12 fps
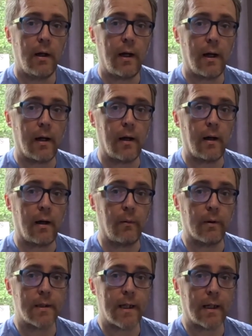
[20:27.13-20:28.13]
I
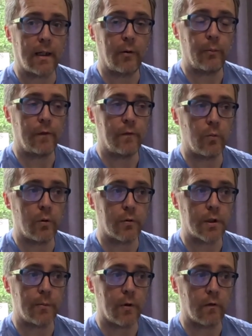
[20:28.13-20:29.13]
want to take a little bit of a walk
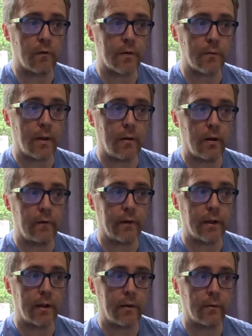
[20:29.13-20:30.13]
tomorrow as well over the
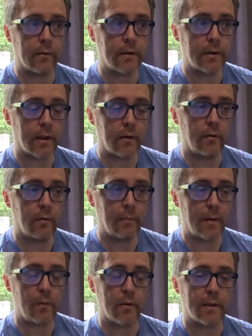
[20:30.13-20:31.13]
hills, so
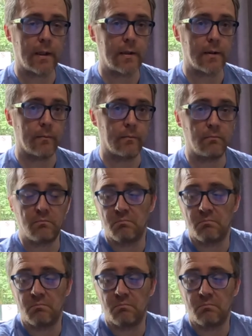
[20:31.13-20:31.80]
maybe we'll see some